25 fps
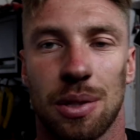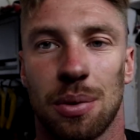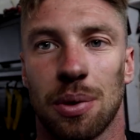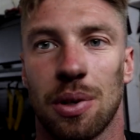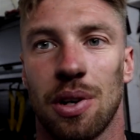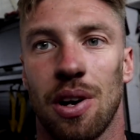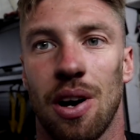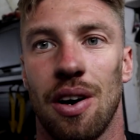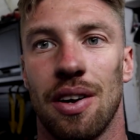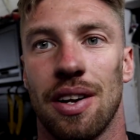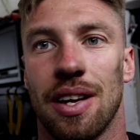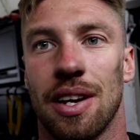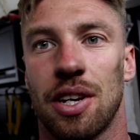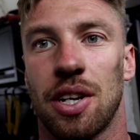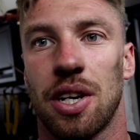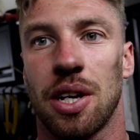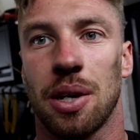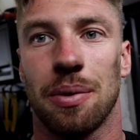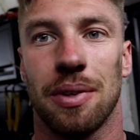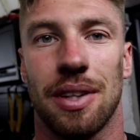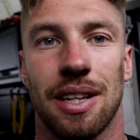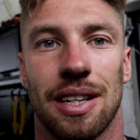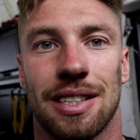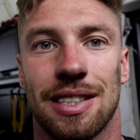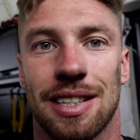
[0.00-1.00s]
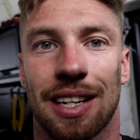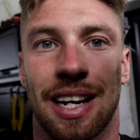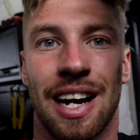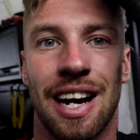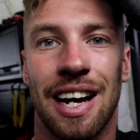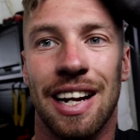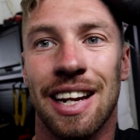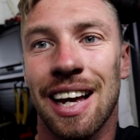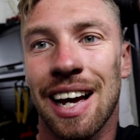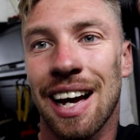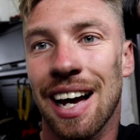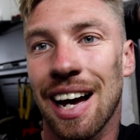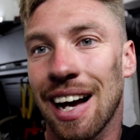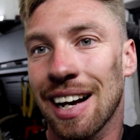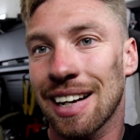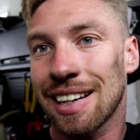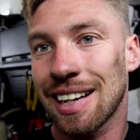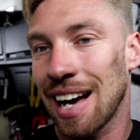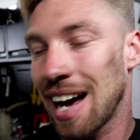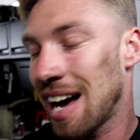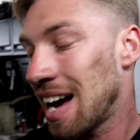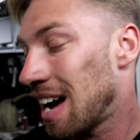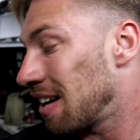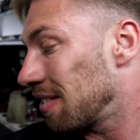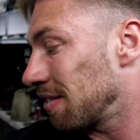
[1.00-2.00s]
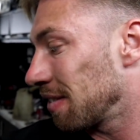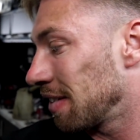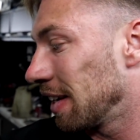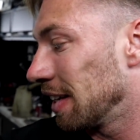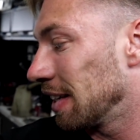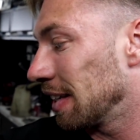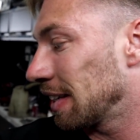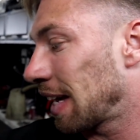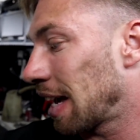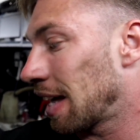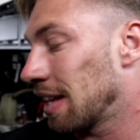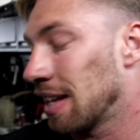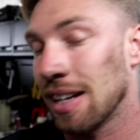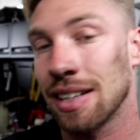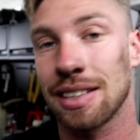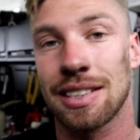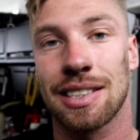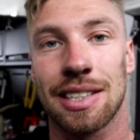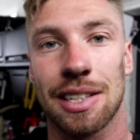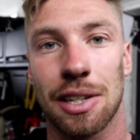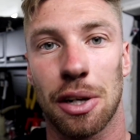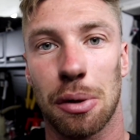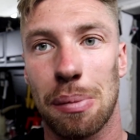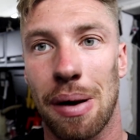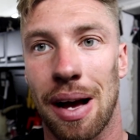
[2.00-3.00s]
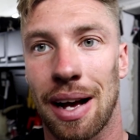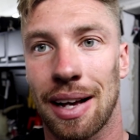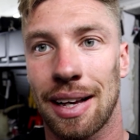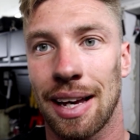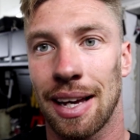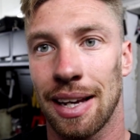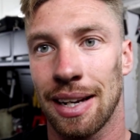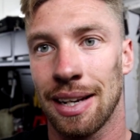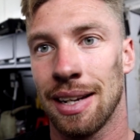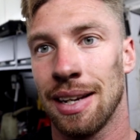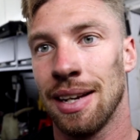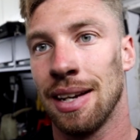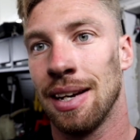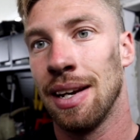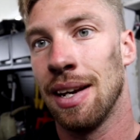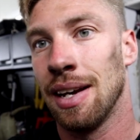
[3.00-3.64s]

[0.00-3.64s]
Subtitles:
so we've got an issue with this side. I can't really get that seal back in.